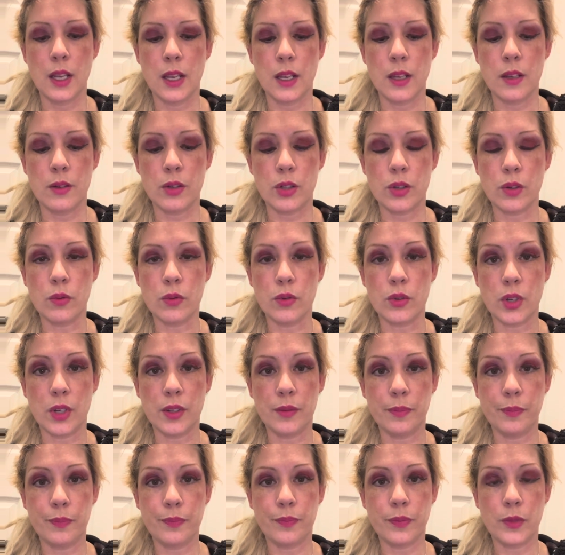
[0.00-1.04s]

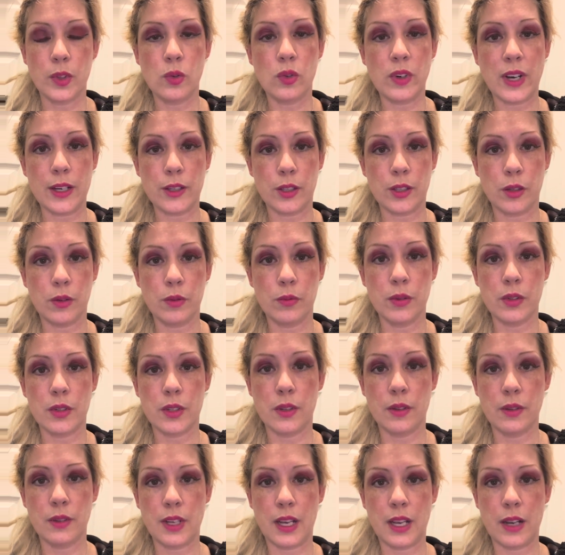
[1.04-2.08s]
children or
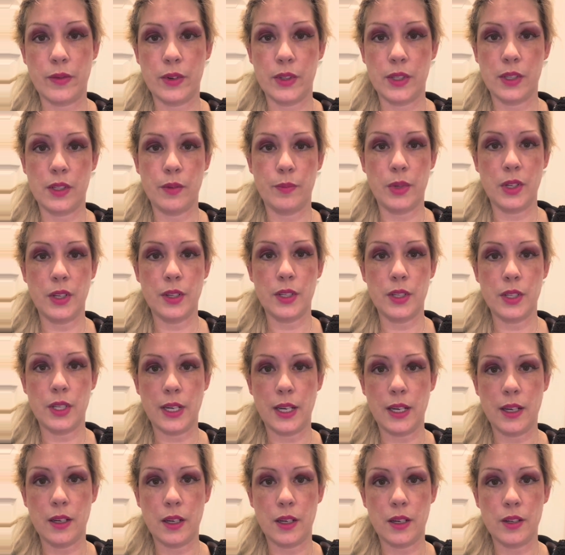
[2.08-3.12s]
adults that have a
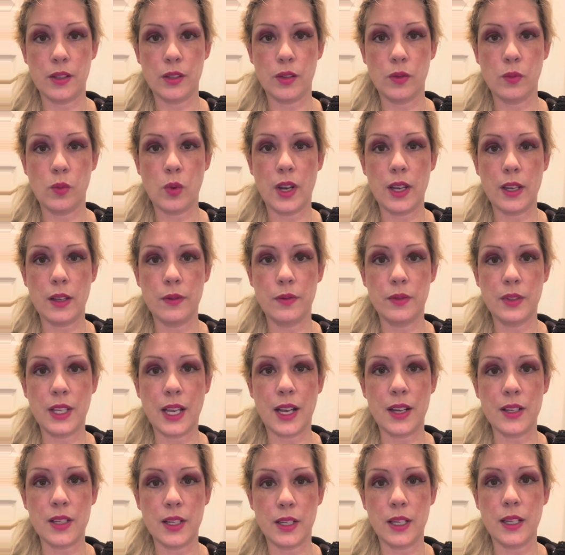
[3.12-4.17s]
disability, and it's a way of
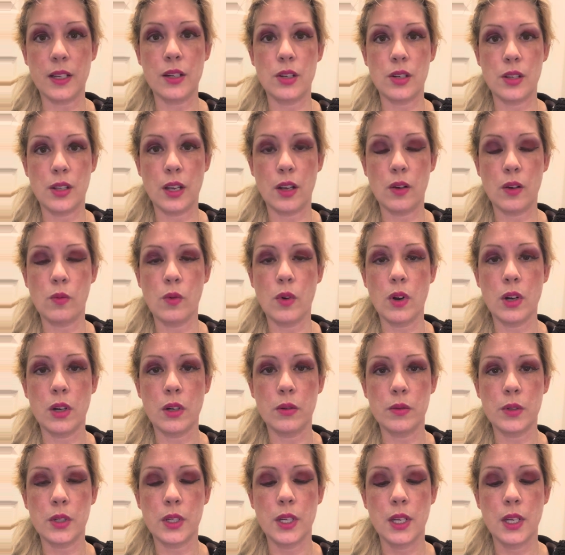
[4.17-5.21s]
getting into their
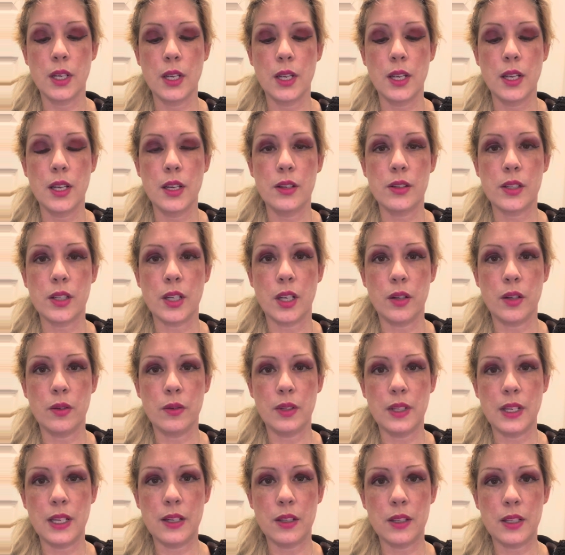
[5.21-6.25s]
world. So
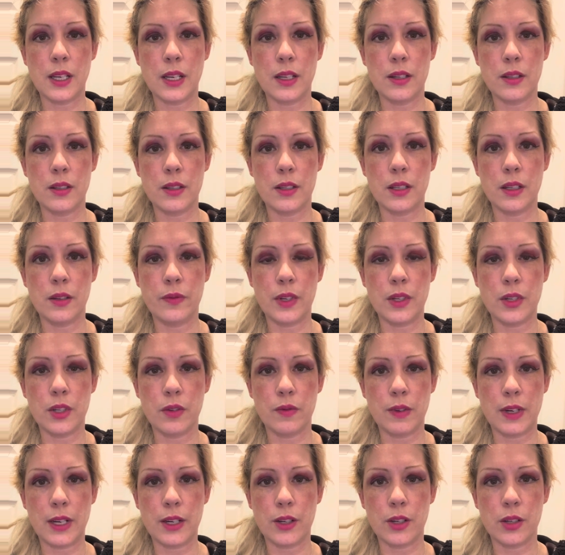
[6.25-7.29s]
intensive
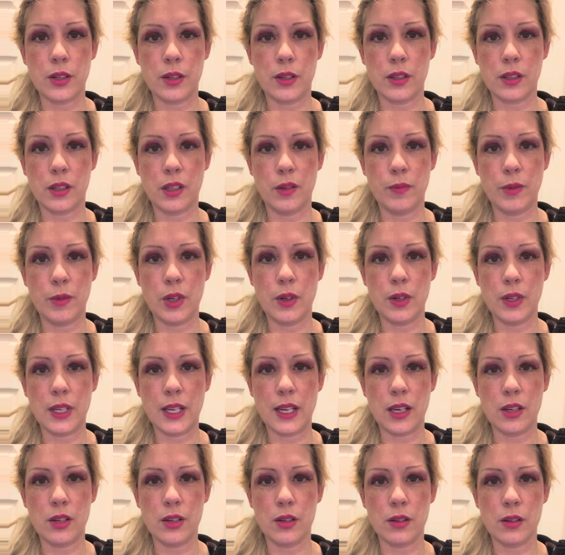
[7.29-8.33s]
interaction is a
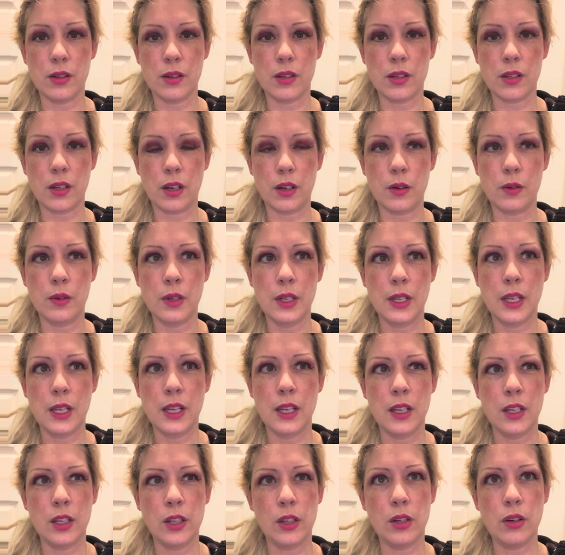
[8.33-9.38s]
communication style,
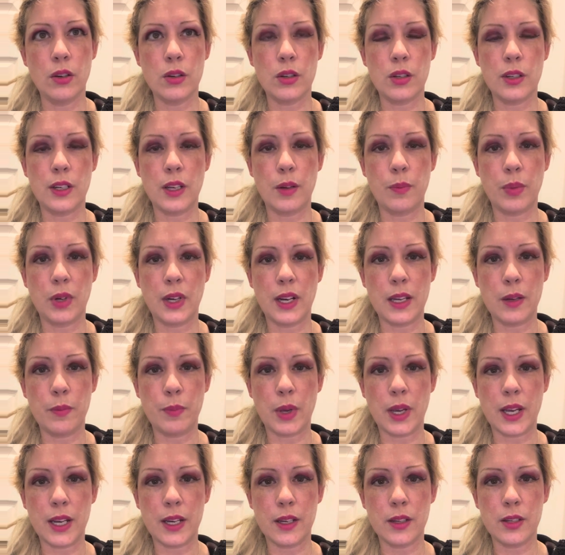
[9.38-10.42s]
usually
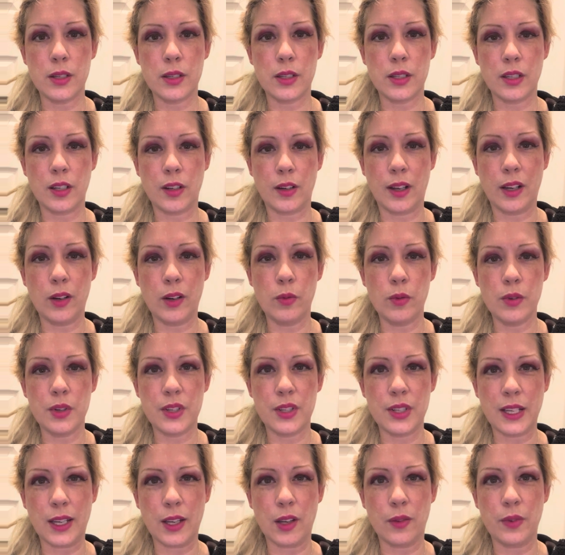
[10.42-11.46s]
play-based, and I always
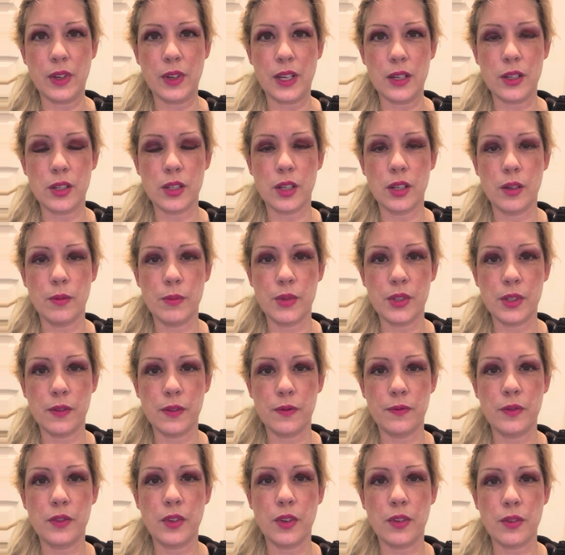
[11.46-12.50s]
think of it in terms
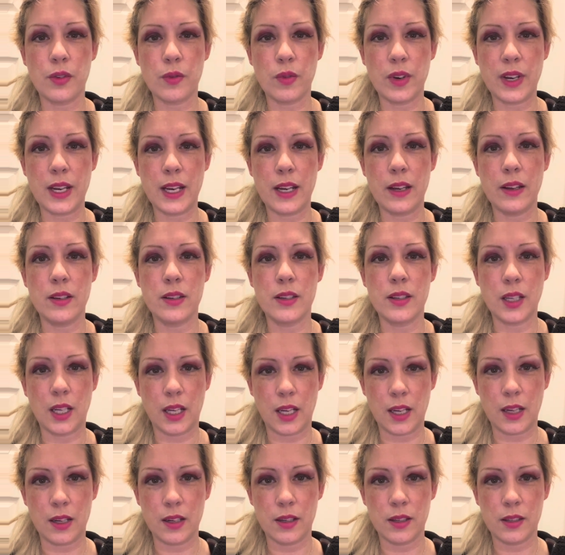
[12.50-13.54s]
of the 3
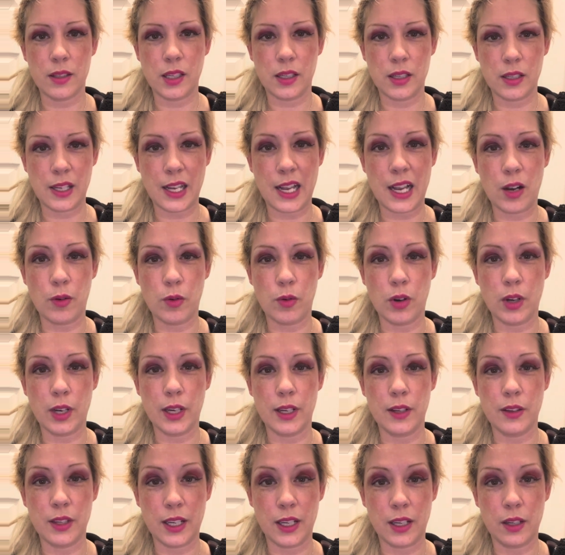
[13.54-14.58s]
C's. This is how I
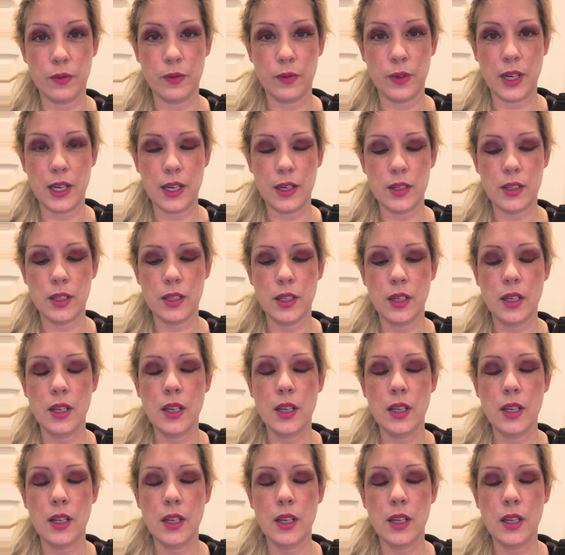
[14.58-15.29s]
think of it.